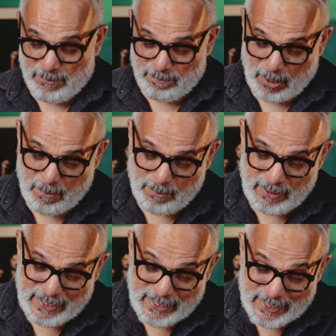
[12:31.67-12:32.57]

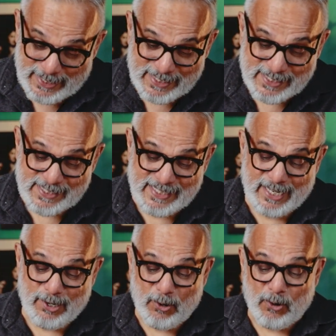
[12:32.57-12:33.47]
probably this is
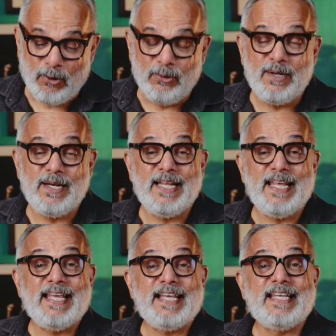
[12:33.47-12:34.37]
the
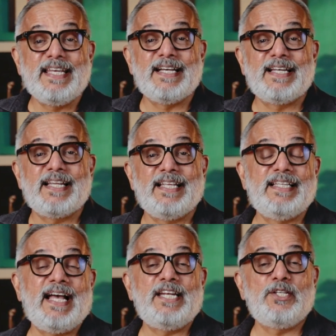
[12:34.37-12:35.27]
only gear
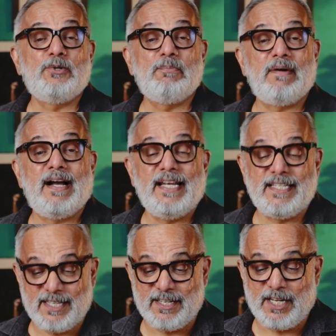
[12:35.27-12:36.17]
that you
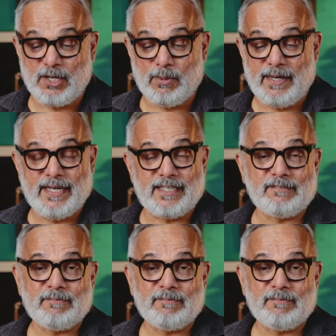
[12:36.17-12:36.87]
might require.